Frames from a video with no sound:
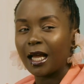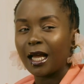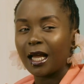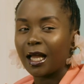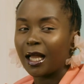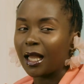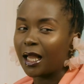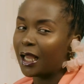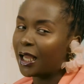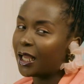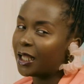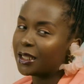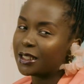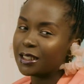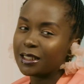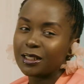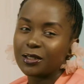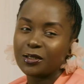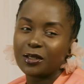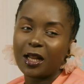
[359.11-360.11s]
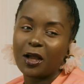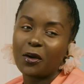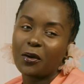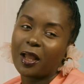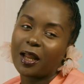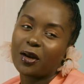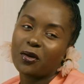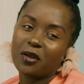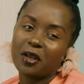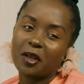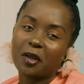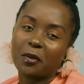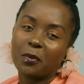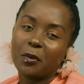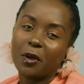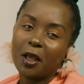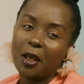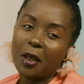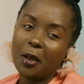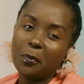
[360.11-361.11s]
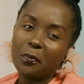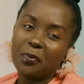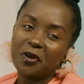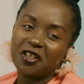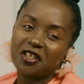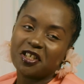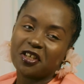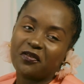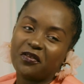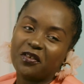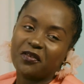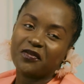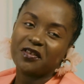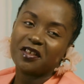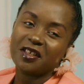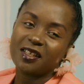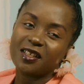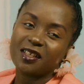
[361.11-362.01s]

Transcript: Now we are doing PG-56.